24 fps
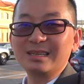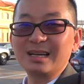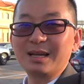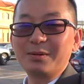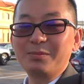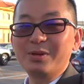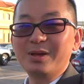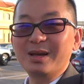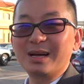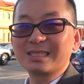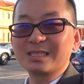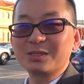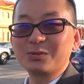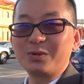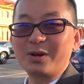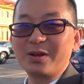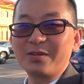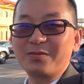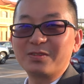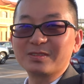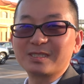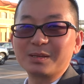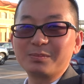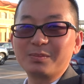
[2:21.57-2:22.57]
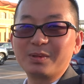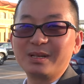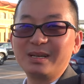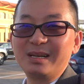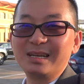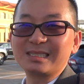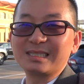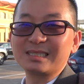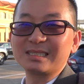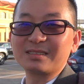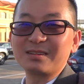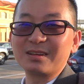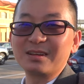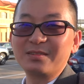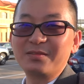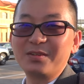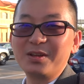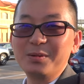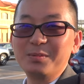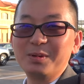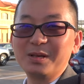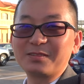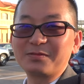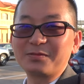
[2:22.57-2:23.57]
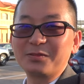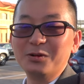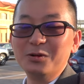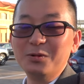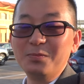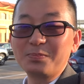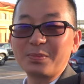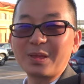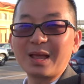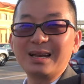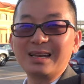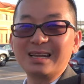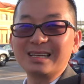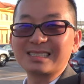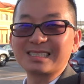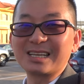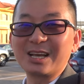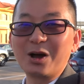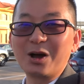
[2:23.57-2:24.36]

if you guys are ready for some delicious uh, Vietnamese food, let's